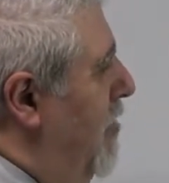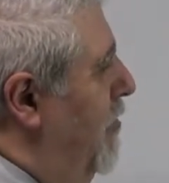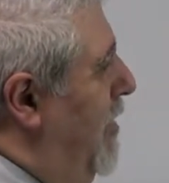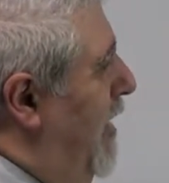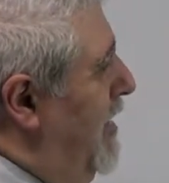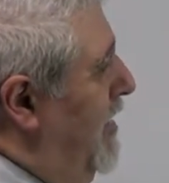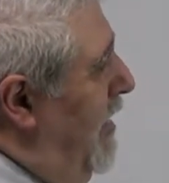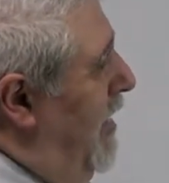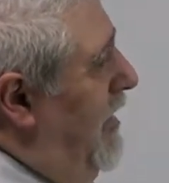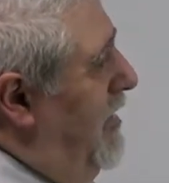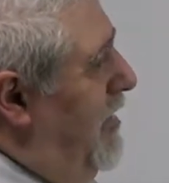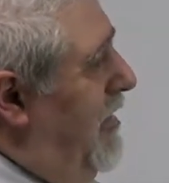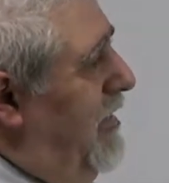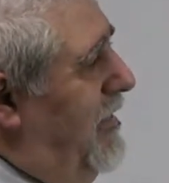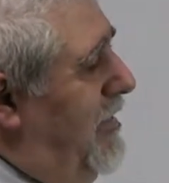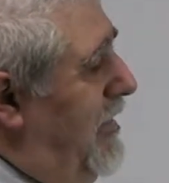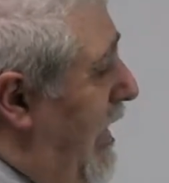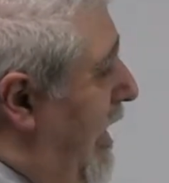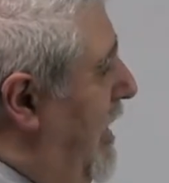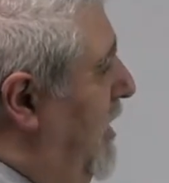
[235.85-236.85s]
But at
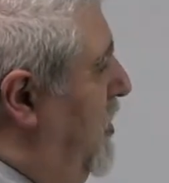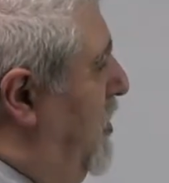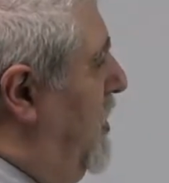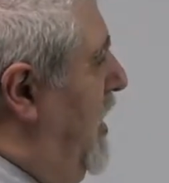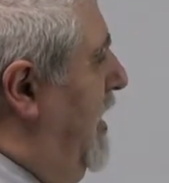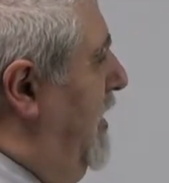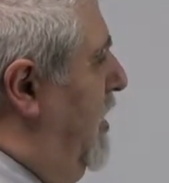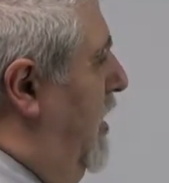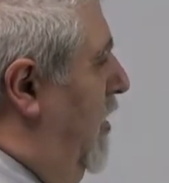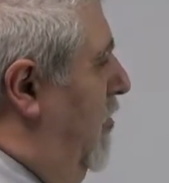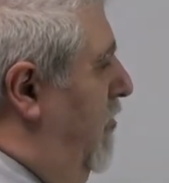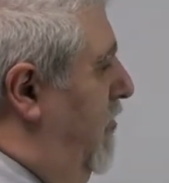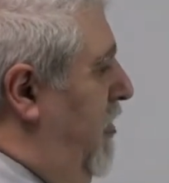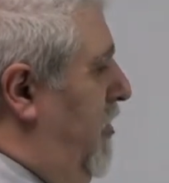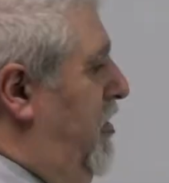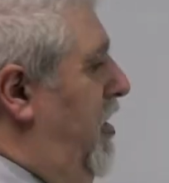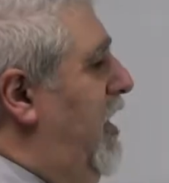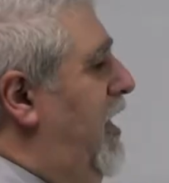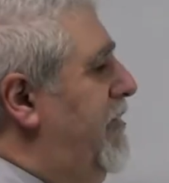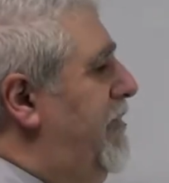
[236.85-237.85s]
this stage right now, if
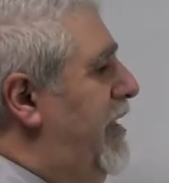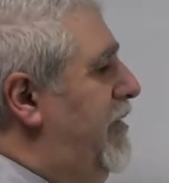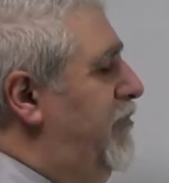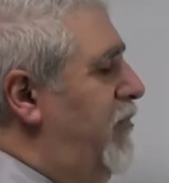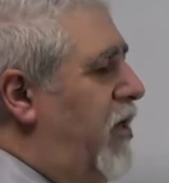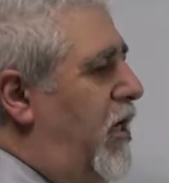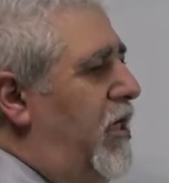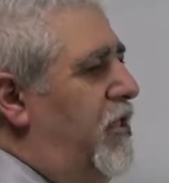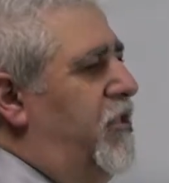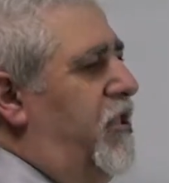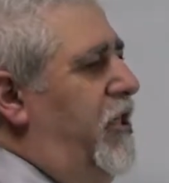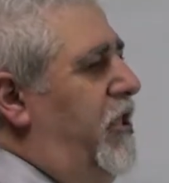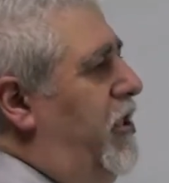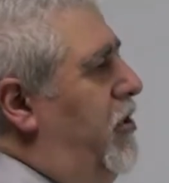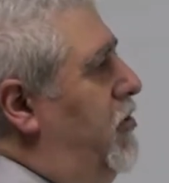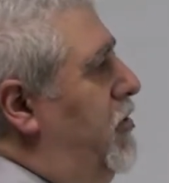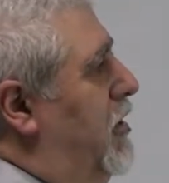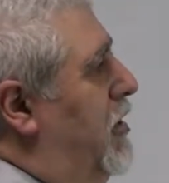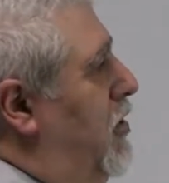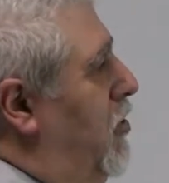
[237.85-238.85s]
we're talking about monitoring
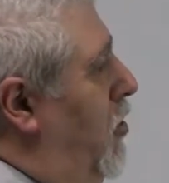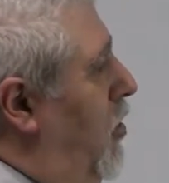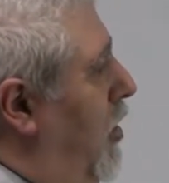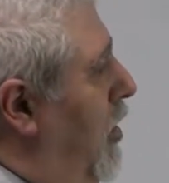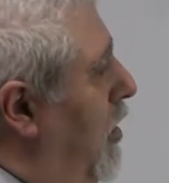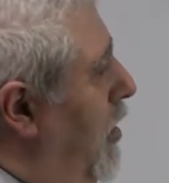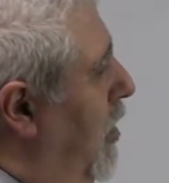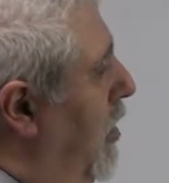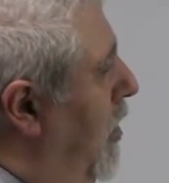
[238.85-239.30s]
and control,